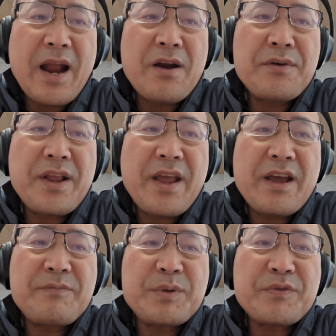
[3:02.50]
hour and a
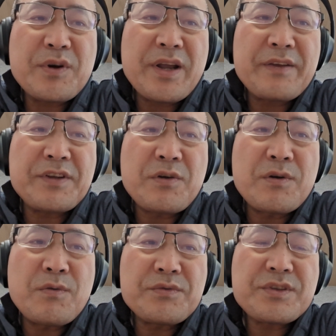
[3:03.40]
half before I have to
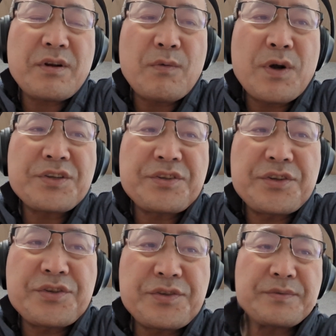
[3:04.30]
go start washing
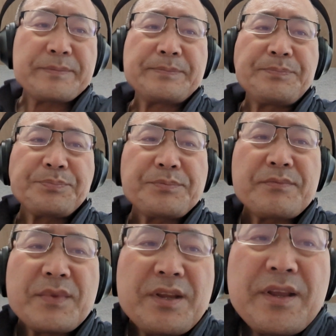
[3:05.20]
dishes.
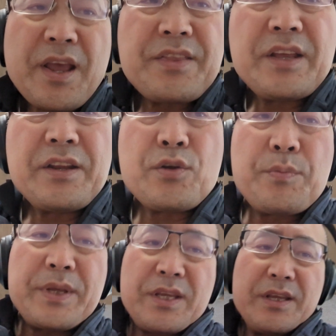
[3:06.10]
And then it
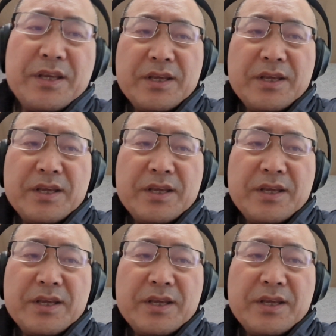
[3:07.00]
will be